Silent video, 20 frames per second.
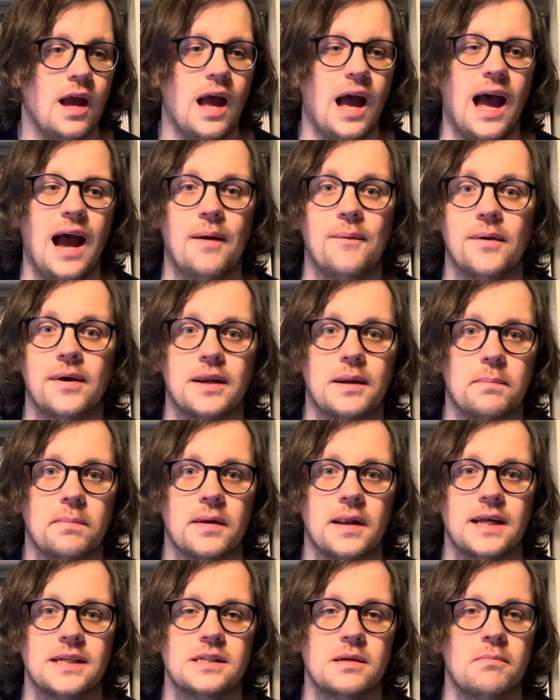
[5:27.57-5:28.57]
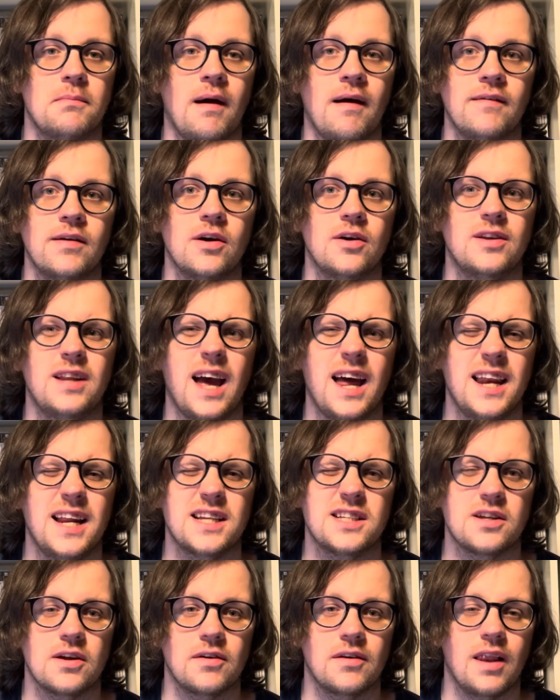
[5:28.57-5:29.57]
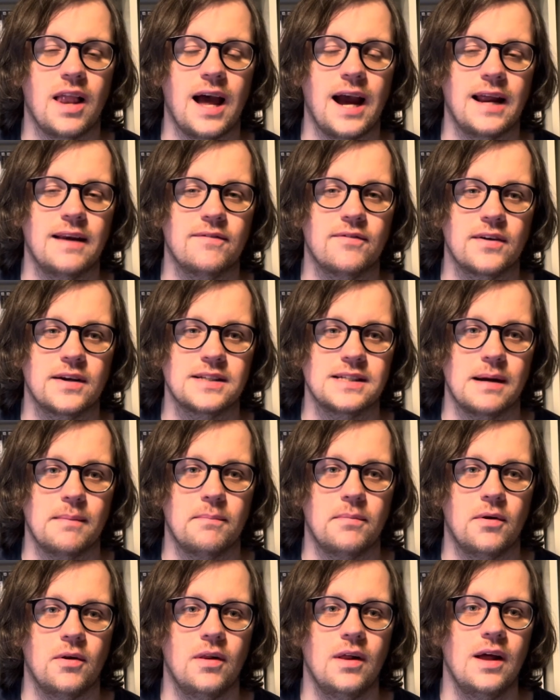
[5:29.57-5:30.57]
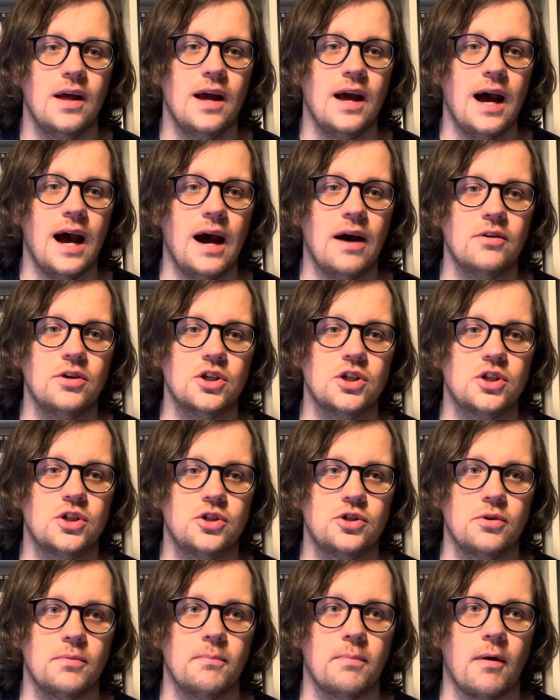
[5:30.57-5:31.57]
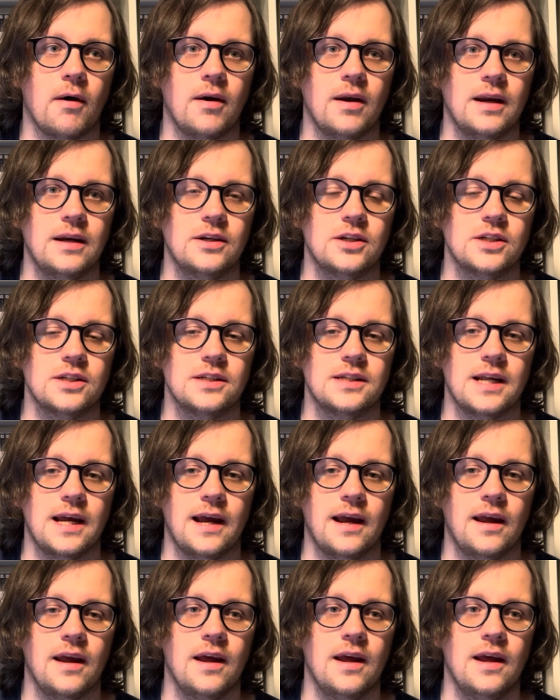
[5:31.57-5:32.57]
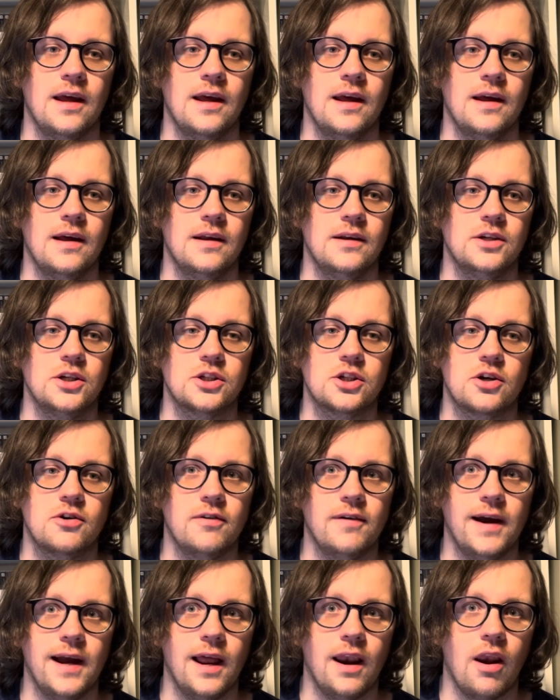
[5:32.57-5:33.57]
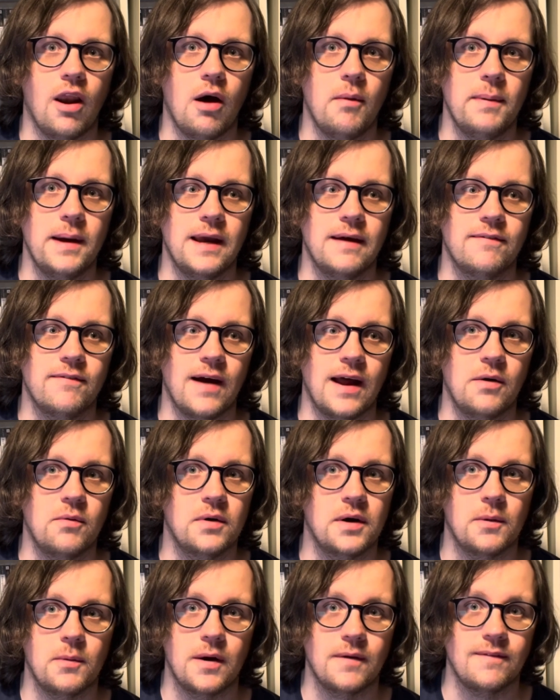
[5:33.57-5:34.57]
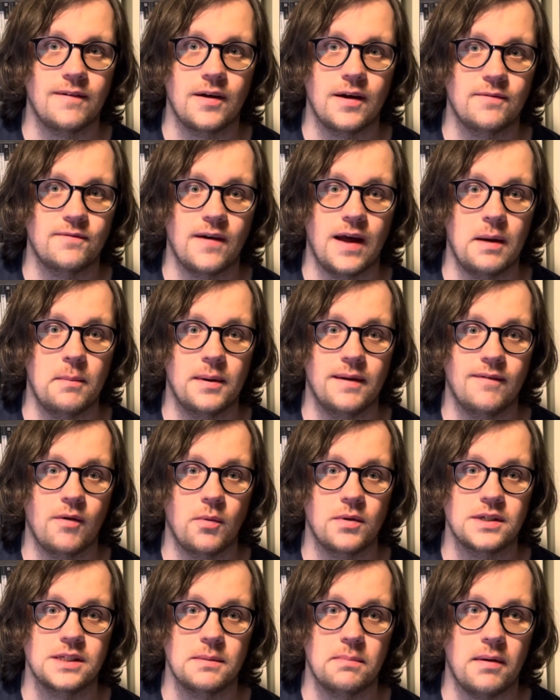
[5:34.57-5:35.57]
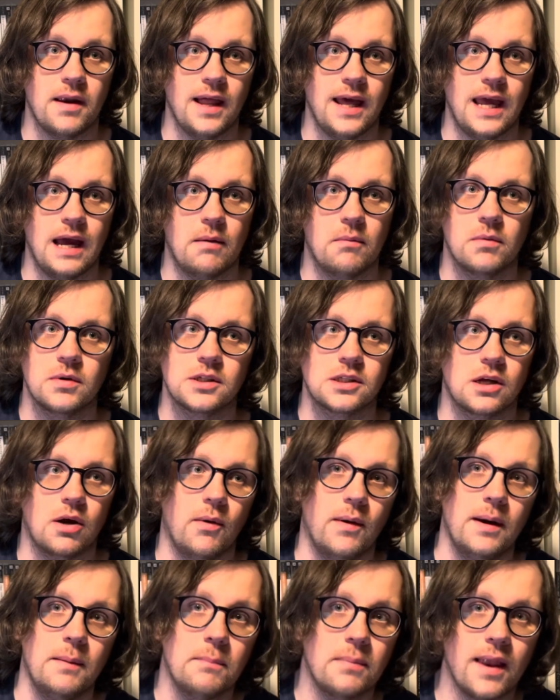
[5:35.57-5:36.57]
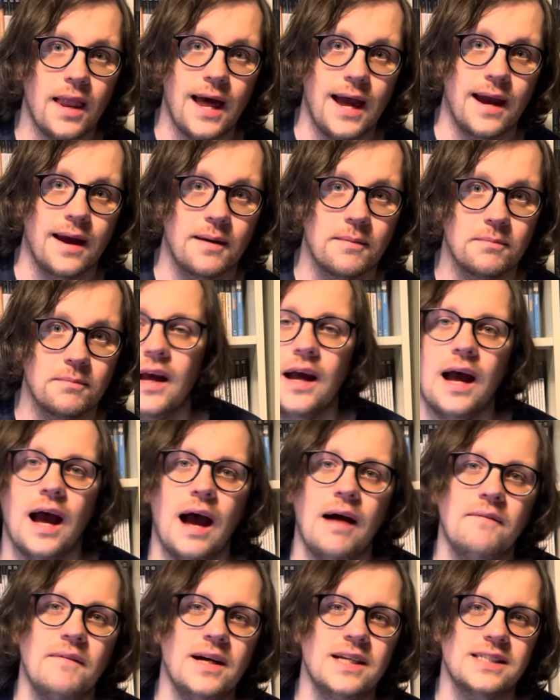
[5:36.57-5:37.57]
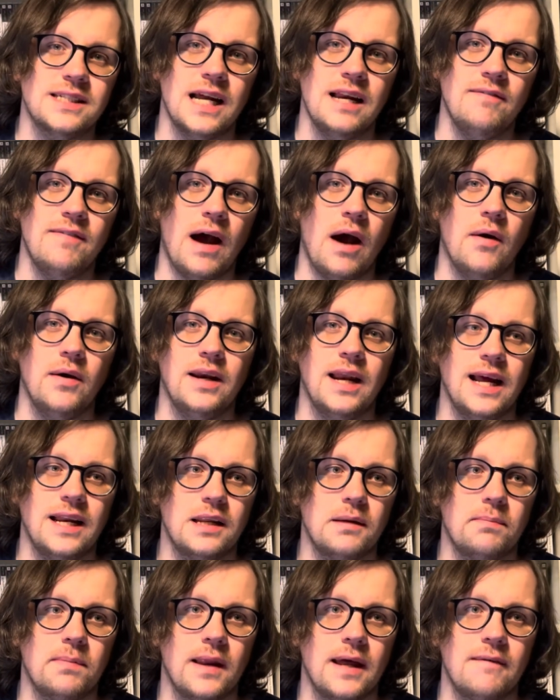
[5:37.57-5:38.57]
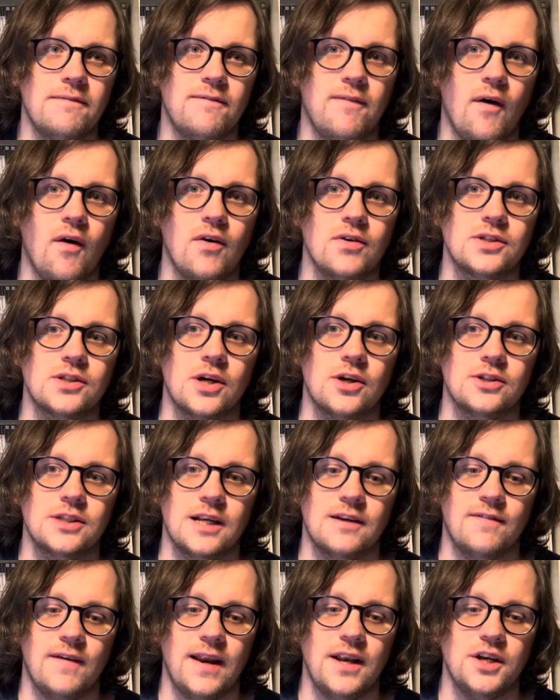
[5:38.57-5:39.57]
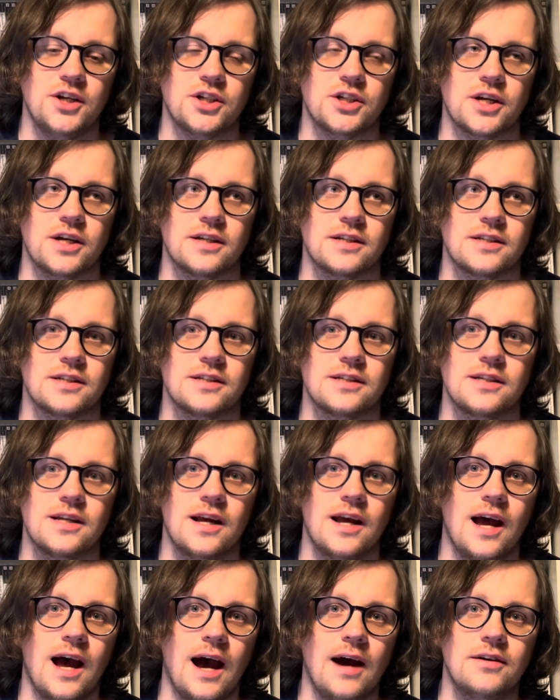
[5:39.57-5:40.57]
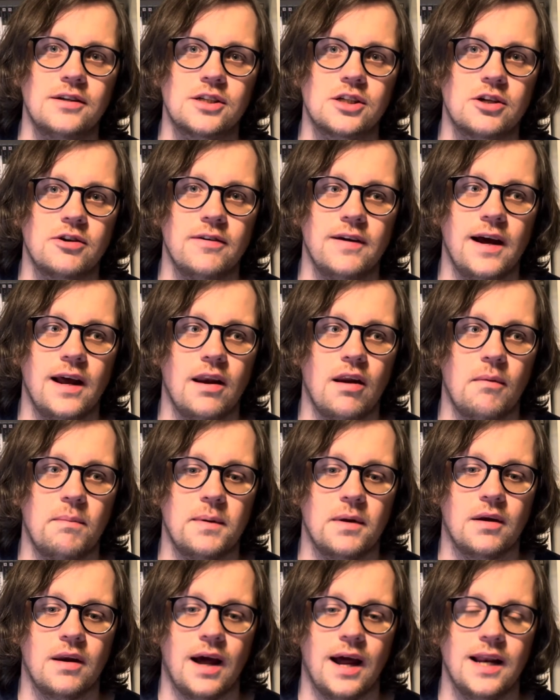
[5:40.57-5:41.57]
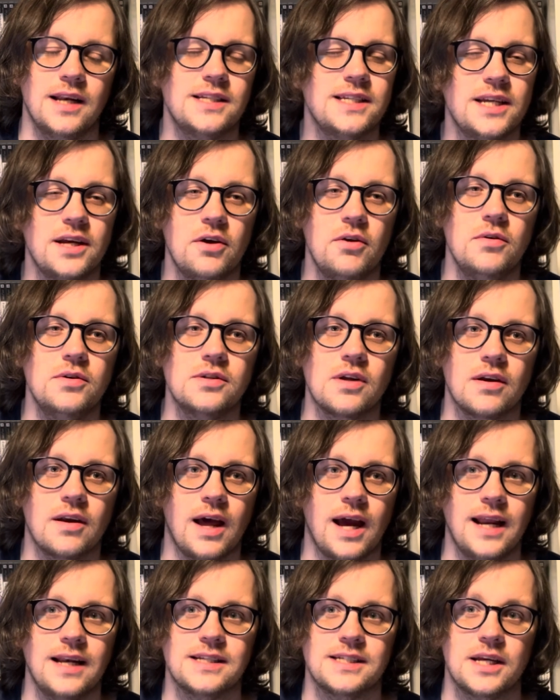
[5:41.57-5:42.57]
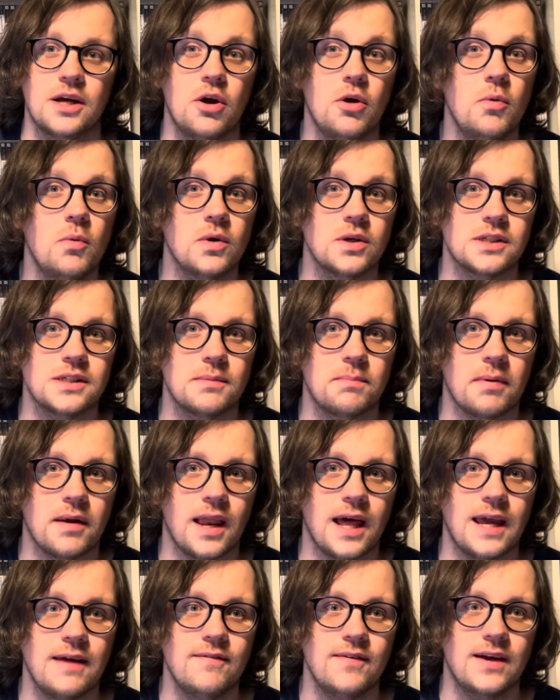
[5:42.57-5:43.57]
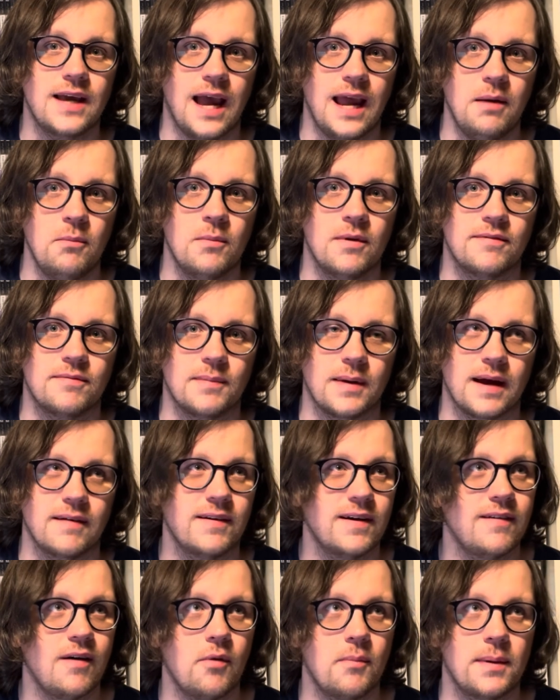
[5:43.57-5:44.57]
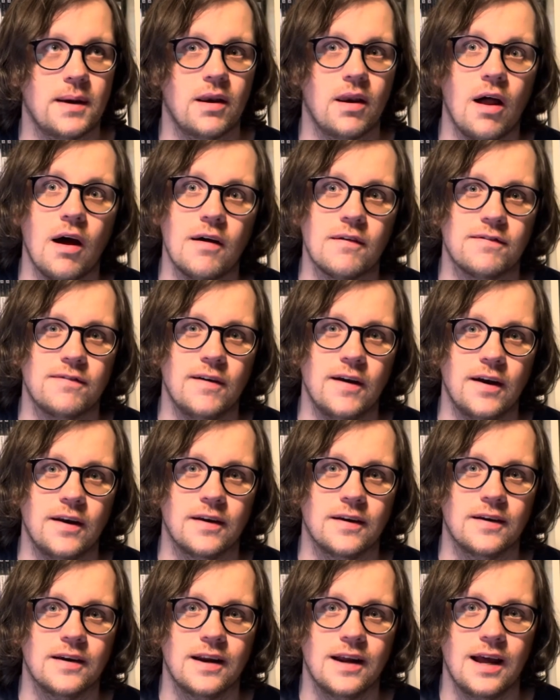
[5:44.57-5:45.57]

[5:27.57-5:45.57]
I wanted to play some Mario Tennis online, for example, I'll just jump on and just say, just create a lobby for anybody that wants to play it, and we'll just go in and play. And that's kind of how I'd like to play Forza's Adventures. I'll just create a lobby online, see who's online, see who wants to play the game with me. I think that would be a lot of fun.